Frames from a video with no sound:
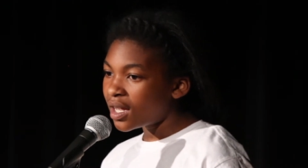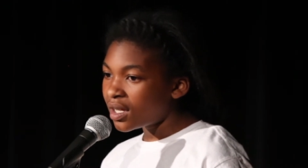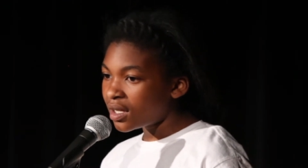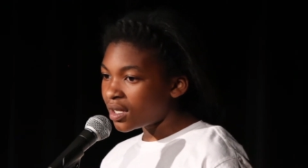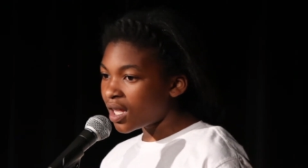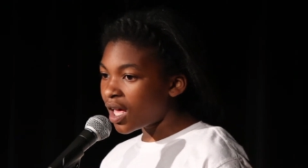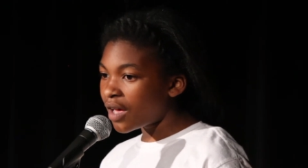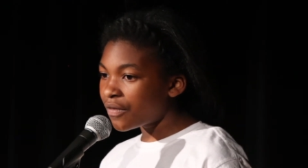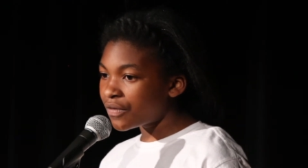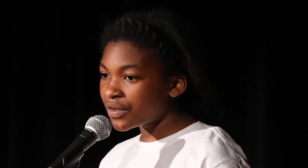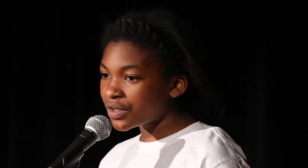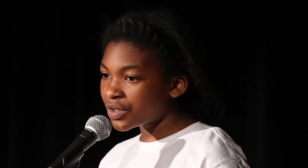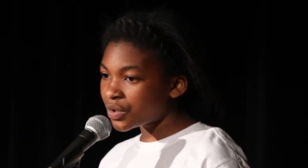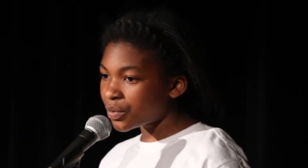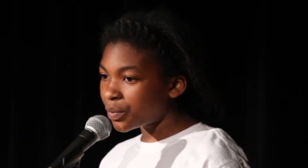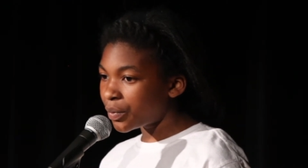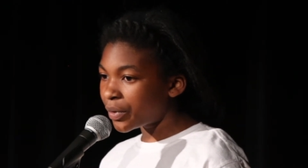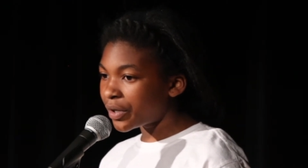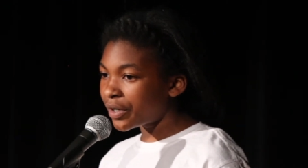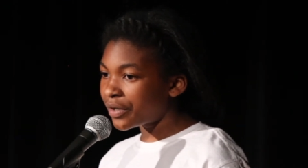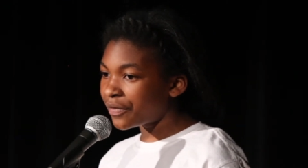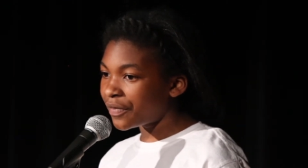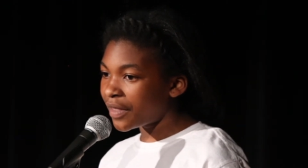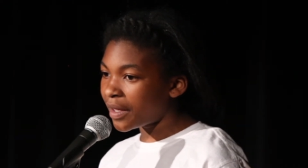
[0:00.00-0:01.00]
Love is a
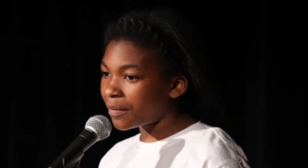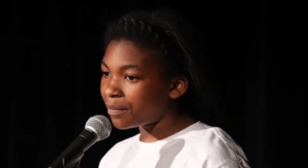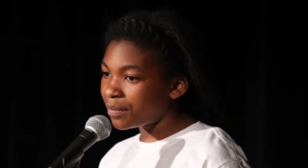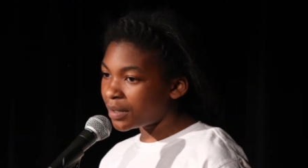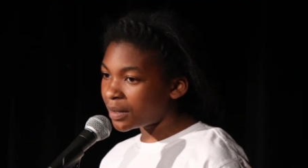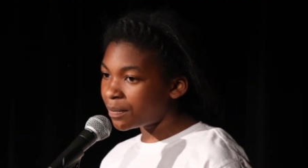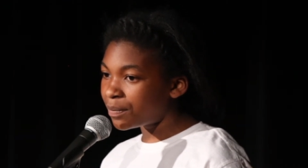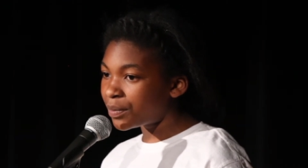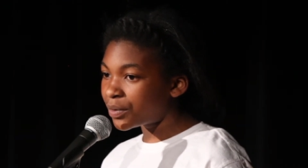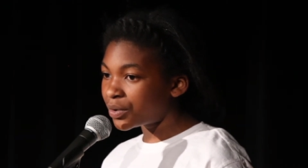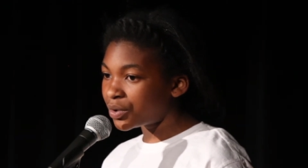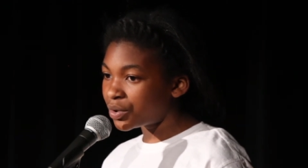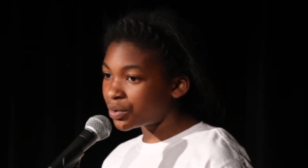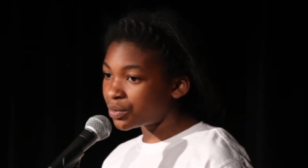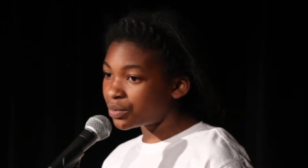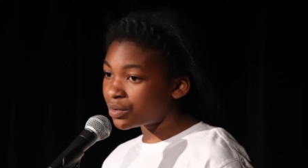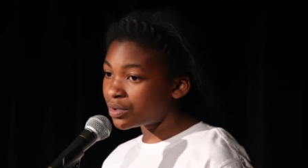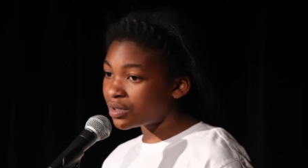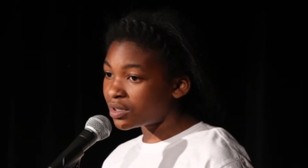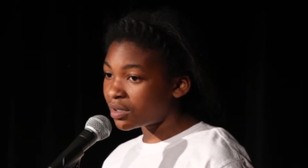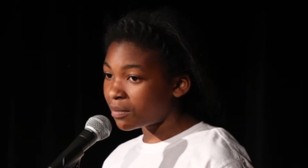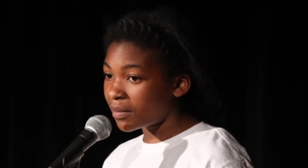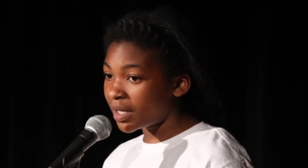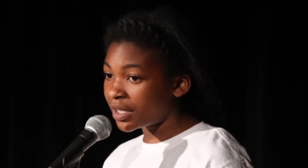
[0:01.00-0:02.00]
word that people
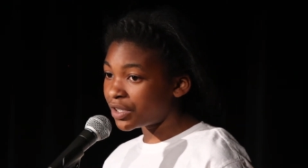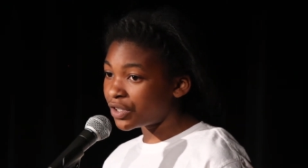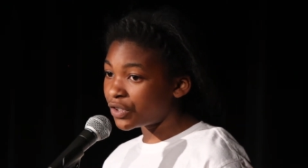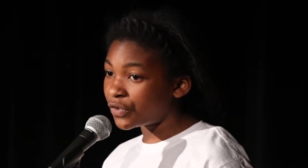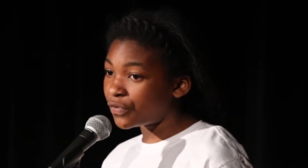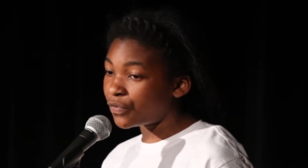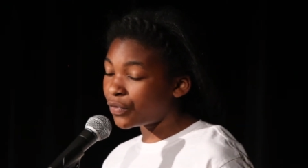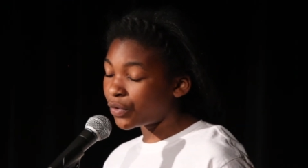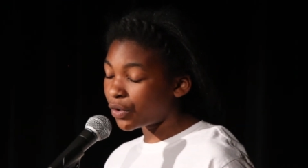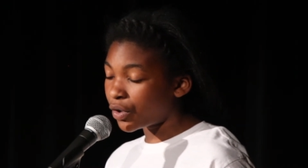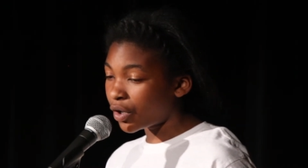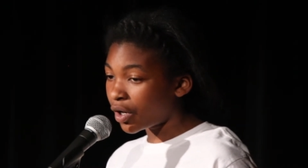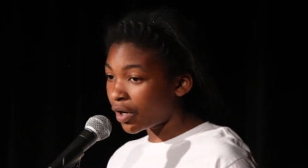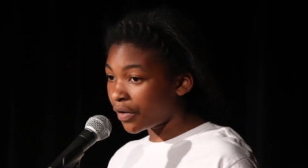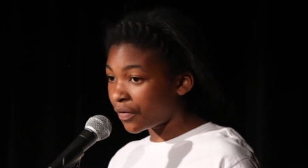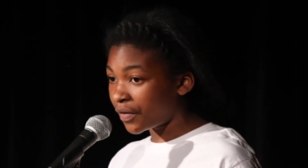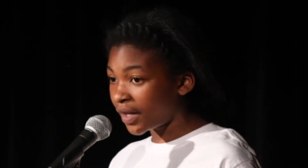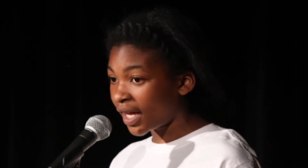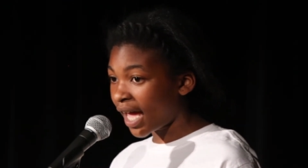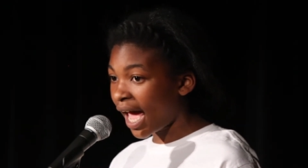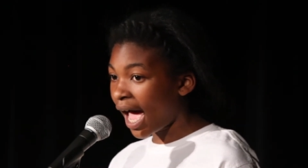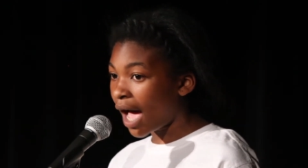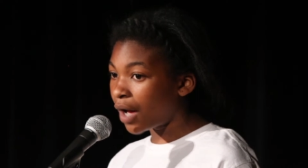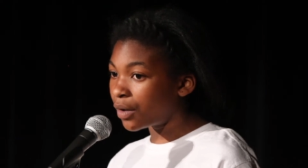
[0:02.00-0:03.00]
use to make you feel good on
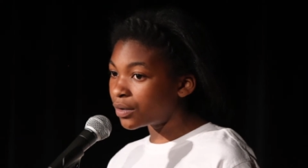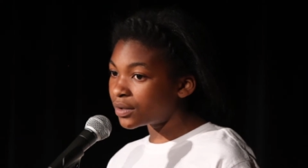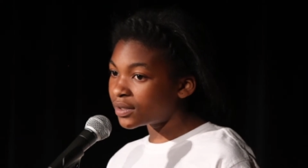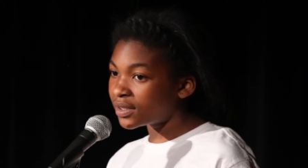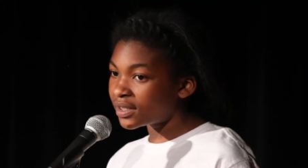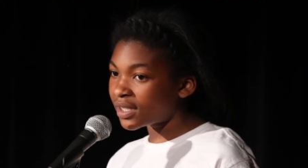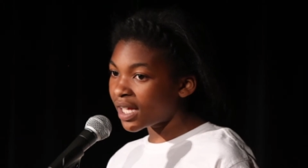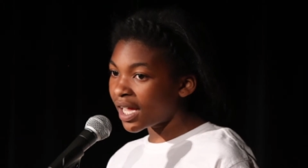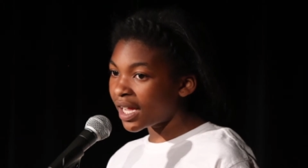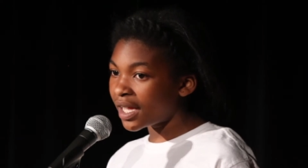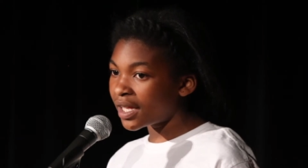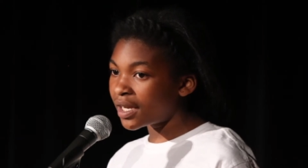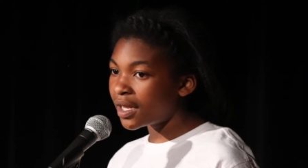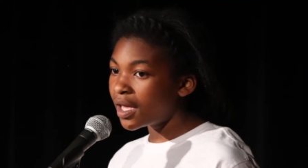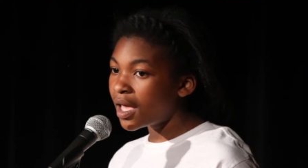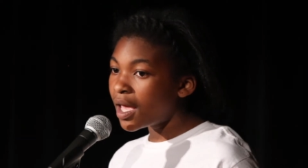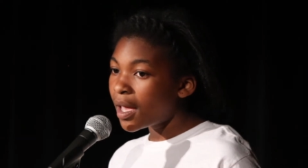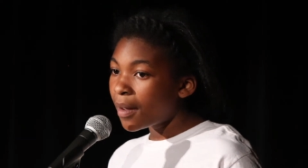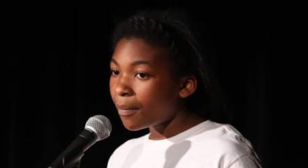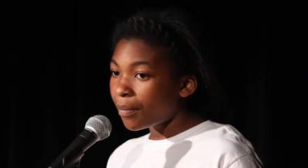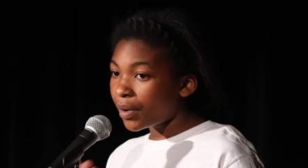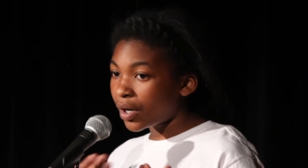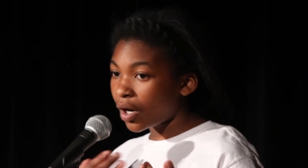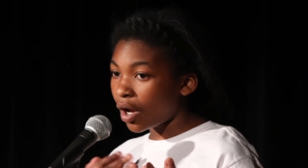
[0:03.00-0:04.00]
the outside,
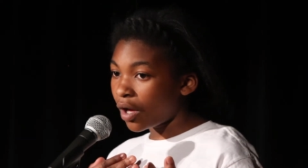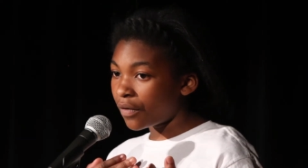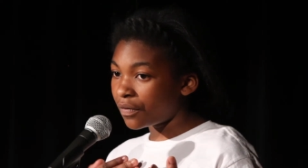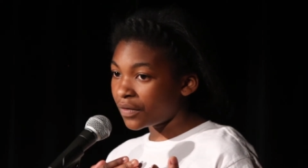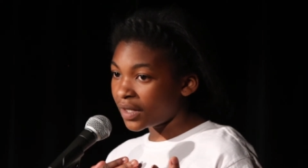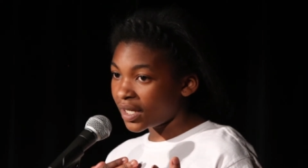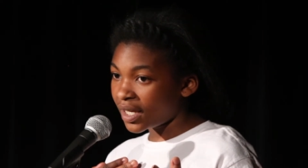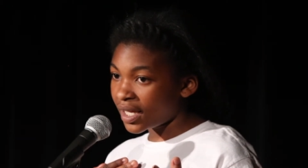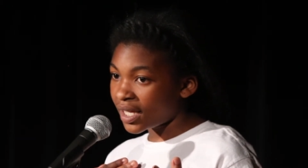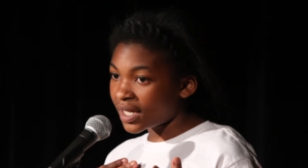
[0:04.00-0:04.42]
but on the